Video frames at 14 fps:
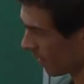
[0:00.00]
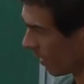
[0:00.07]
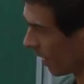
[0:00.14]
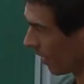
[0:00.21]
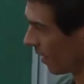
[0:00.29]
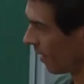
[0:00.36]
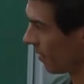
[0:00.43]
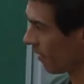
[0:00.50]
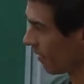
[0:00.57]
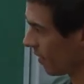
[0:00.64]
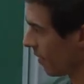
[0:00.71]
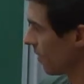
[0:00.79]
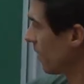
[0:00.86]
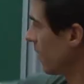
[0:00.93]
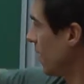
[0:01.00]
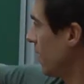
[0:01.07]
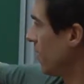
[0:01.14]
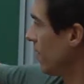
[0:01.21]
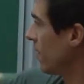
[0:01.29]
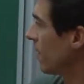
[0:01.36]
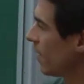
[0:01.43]
uh,
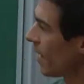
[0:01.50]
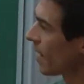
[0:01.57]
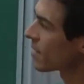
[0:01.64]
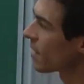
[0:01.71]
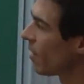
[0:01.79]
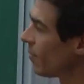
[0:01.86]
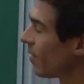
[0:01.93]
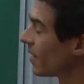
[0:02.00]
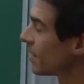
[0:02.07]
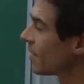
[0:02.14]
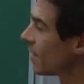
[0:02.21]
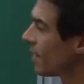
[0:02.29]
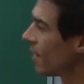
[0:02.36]
in the next comment